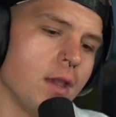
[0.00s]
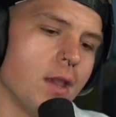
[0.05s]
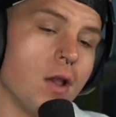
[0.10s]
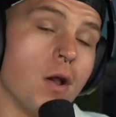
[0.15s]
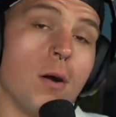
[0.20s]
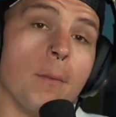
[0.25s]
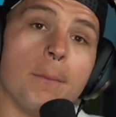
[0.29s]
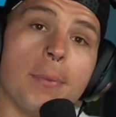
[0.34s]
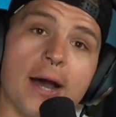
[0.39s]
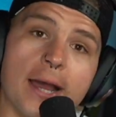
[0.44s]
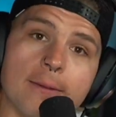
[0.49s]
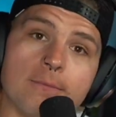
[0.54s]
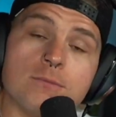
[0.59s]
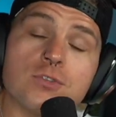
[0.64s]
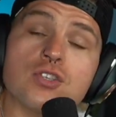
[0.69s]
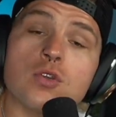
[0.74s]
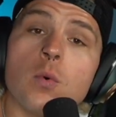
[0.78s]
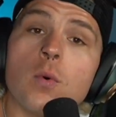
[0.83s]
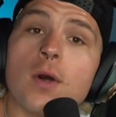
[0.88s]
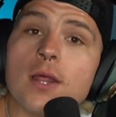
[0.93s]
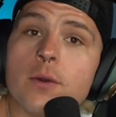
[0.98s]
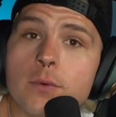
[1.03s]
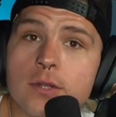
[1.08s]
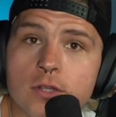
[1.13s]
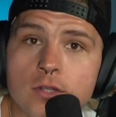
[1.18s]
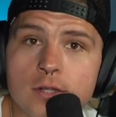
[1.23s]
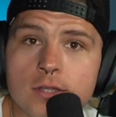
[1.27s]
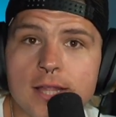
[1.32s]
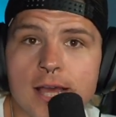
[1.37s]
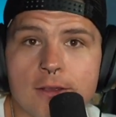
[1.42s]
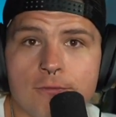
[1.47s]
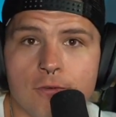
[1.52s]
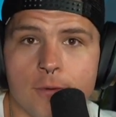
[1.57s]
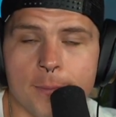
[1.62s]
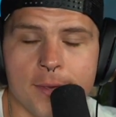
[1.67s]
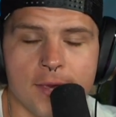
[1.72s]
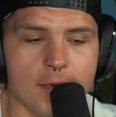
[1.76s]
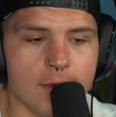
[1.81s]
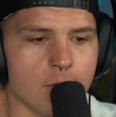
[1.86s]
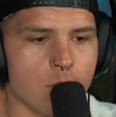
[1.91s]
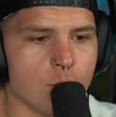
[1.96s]
But so, what it would look like for
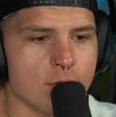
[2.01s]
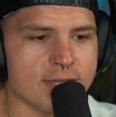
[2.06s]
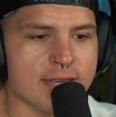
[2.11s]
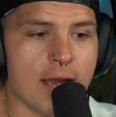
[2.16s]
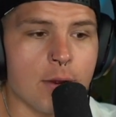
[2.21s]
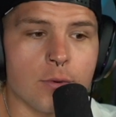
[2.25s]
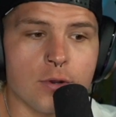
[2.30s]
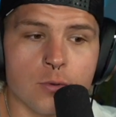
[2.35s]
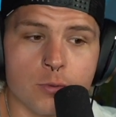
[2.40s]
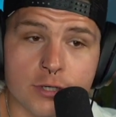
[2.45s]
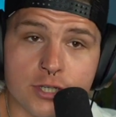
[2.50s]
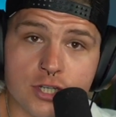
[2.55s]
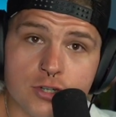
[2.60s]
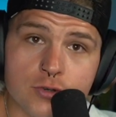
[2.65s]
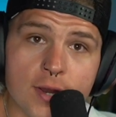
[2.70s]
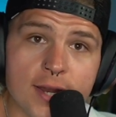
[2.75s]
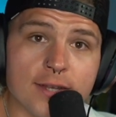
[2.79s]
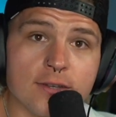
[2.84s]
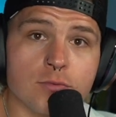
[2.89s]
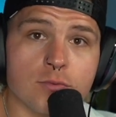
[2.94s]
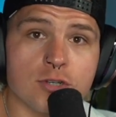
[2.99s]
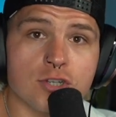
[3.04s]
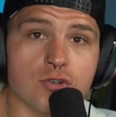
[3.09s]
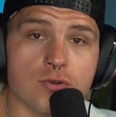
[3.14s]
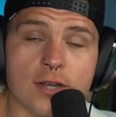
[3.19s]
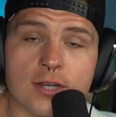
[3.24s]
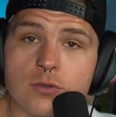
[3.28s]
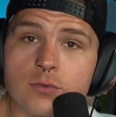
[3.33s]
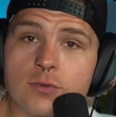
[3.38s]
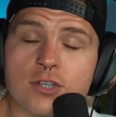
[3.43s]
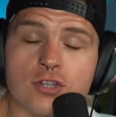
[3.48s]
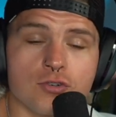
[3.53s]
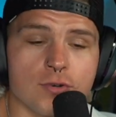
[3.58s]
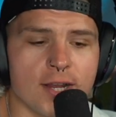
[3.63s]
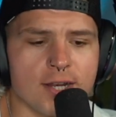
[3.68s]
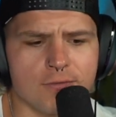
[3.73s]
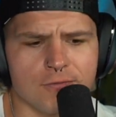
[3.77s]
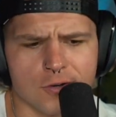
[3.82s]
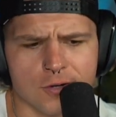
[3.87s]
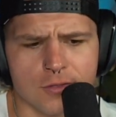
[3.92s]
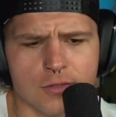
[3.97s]
me was I would restrict, restrict, restrict
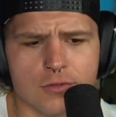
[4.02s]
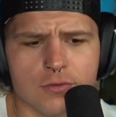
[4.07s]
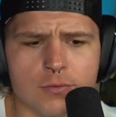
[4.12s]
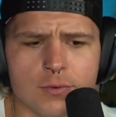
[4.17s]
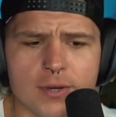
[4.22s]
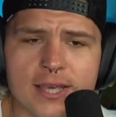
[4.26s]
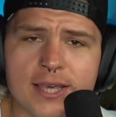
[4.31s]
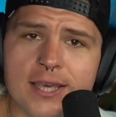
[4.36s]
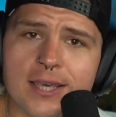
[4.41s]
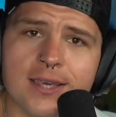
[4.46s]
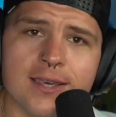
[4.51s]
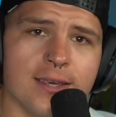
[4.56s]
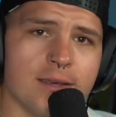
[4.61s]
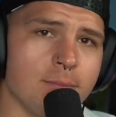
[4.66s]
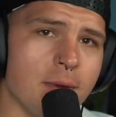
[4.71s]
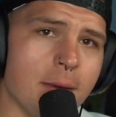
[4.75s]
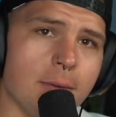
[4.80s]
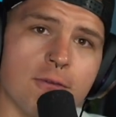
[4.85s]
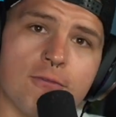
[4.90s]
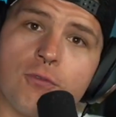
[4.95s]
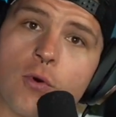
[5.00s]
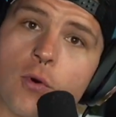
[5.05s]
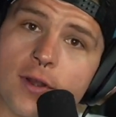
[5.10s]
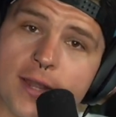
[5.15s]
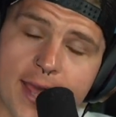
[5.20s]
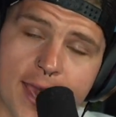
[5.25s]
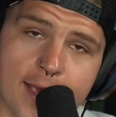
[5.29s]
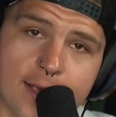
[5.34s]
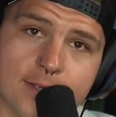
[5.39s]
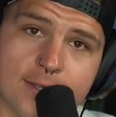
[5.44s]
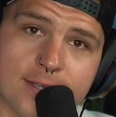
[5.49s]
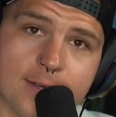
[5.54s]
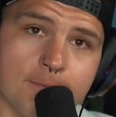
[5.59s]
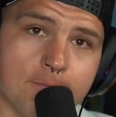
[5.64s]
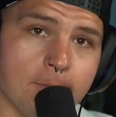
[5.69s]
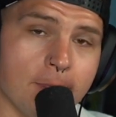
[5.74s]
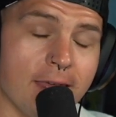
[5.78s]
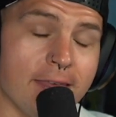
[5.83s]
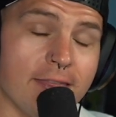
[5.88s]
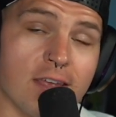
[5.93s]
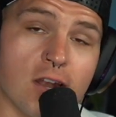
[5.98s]
for three, maybe four days,
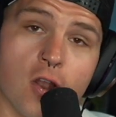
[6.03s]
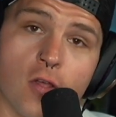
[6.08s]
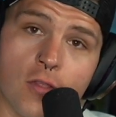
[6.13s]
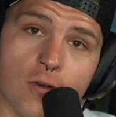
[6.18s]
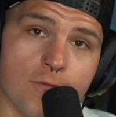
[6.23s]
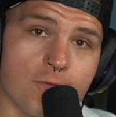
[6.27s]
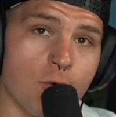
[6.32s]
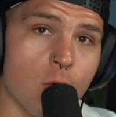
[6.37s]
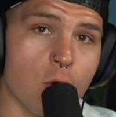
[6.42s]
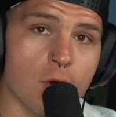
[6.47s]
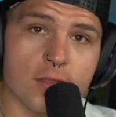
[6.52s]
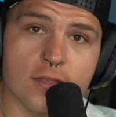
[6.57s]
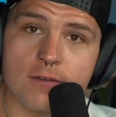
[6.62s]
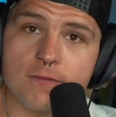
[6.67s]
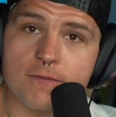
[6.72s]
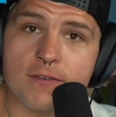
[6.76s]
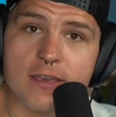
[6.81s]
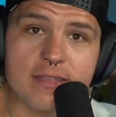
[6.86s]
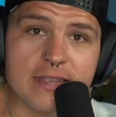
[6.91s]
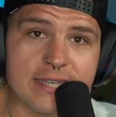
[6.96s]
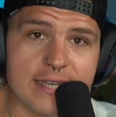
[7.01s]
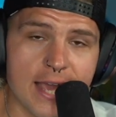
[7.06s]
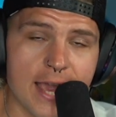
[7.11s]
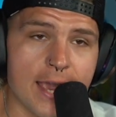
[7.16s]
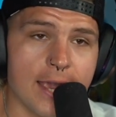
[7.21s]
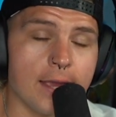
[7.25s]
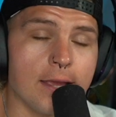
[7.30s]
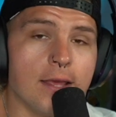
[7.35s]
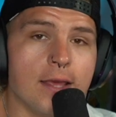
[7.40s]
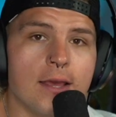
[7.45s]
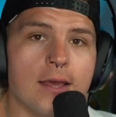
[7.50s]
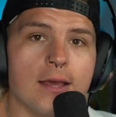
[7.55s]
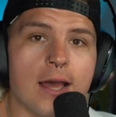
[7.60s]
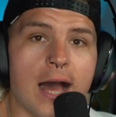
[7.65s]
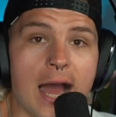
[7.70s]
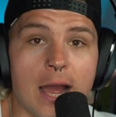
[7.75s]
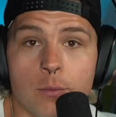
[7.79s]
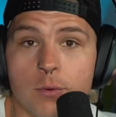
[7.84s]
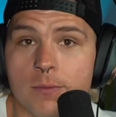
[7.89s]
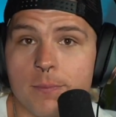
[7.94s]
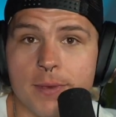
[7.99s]
and then on the fourth, fifth day, I
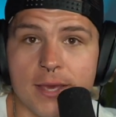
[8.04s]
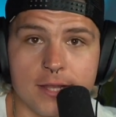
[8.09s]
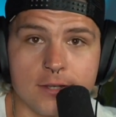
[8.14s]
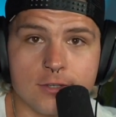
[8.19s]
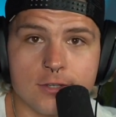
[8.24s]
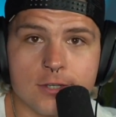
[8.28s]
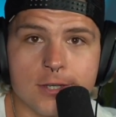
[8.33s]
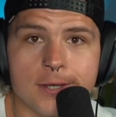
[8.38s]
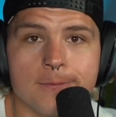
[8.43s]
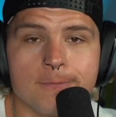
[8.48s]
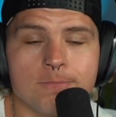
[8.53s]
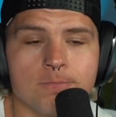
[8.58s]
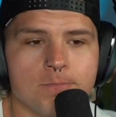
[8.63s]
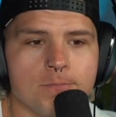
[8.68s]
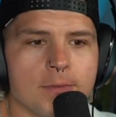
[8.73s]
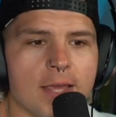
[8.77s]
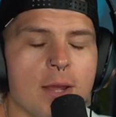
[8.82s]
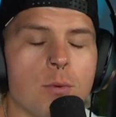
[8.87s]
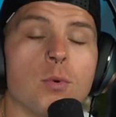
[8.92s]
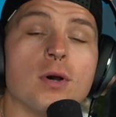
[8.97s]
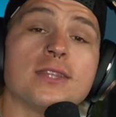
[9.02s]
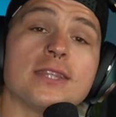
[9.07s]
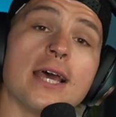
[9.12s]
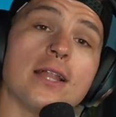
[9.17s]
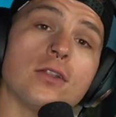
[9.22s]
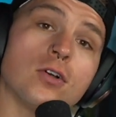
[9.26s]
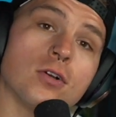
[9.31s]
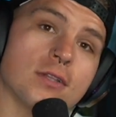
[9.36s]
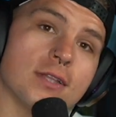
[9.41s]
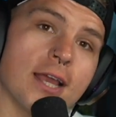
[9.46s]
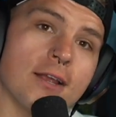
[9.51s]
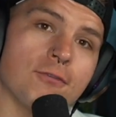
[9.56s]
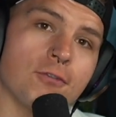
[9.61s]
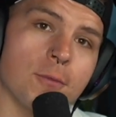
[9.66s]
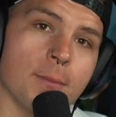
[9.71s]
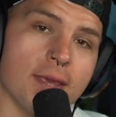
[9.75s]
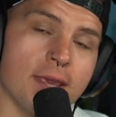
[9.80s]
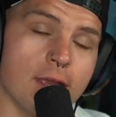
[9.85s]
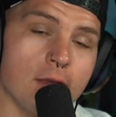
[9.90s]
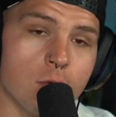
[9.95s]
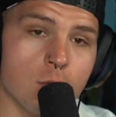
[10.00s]
would binge. And what that looked like for
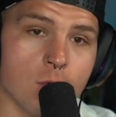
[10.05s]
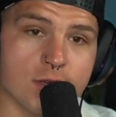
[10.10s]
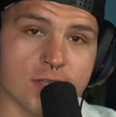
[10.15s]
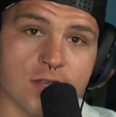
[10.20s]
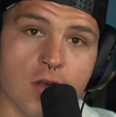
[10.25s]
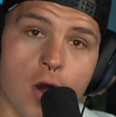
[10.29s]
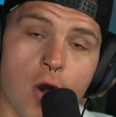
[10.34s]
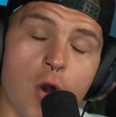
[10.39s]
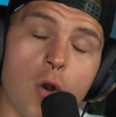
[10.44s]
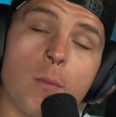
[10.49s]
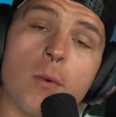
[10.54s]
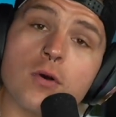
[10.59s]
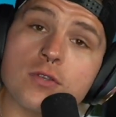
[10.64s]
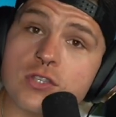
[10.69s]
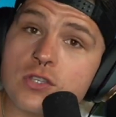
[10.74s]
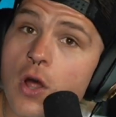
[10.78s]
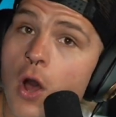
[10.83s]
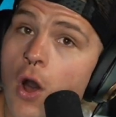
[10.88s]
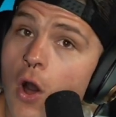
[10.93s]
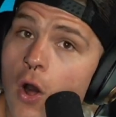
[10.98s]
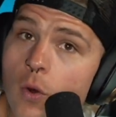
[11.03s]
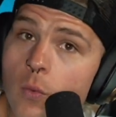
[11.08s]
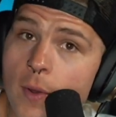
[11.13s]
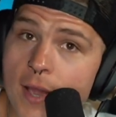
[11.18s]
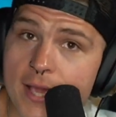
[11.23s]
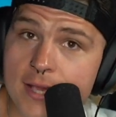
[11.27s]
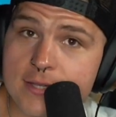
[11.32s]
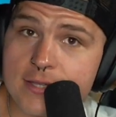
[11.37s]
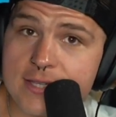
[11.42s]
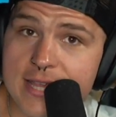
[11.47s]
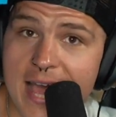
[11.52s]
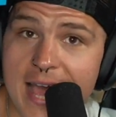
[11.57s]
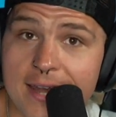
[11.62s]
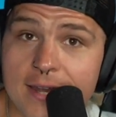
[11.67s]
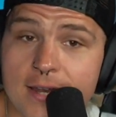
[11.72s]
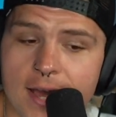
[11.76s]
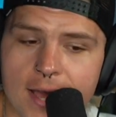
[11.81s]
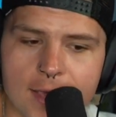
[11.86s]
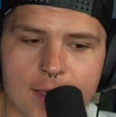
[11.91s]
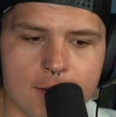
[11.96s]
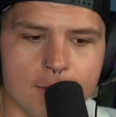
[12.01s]
me was almost always at night,